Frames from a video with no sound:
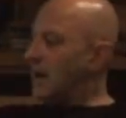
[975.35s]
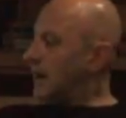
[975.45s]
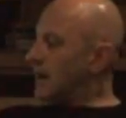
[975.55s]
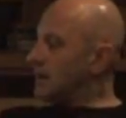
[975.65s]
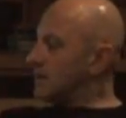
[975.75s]

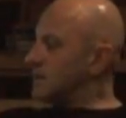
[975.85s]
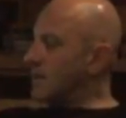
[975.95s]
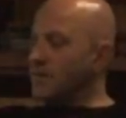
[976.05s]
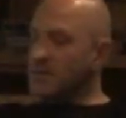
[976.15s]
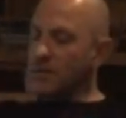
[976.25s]
and
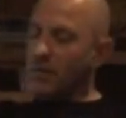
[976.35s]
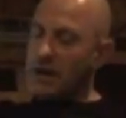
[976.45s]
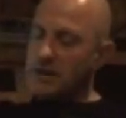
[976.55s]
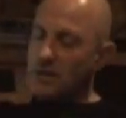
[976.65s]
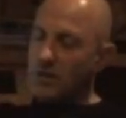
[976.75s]
same as the
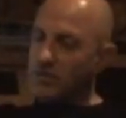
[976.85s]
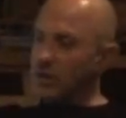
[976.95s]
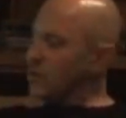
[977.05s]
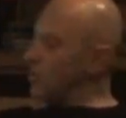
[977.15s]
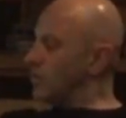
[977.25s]
bass, I'll
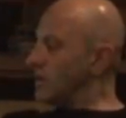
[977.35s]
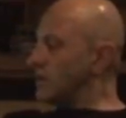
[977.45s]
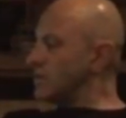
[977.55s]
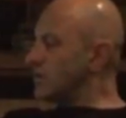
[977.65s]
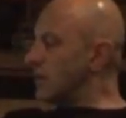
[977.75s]
record
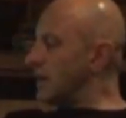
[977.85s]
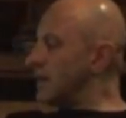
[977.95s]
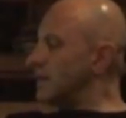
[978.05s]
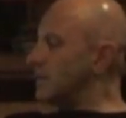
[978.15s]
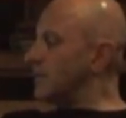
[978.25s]
it straight
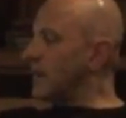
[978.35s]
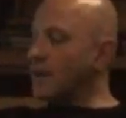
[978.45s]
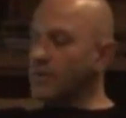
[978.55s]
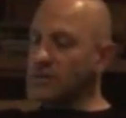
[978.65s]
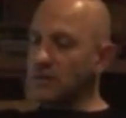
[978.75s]
into
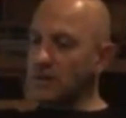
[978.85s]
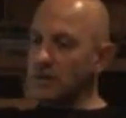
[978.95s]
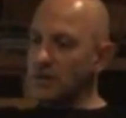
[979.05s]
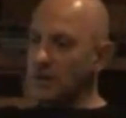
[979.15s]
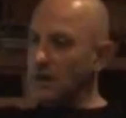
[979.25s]

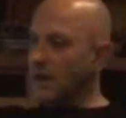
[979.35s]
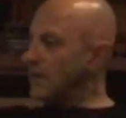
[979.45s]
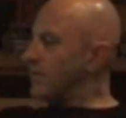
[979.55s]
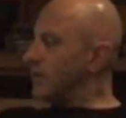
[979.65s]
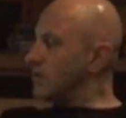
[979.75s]
Ableton
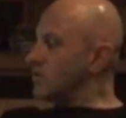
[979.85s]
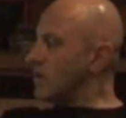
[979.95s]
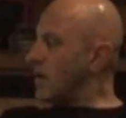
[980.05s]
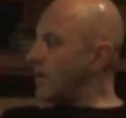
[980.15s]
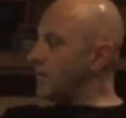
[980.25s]
in real
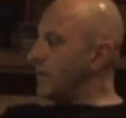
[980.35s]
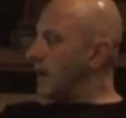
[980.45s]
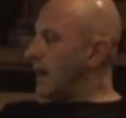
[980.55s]
time,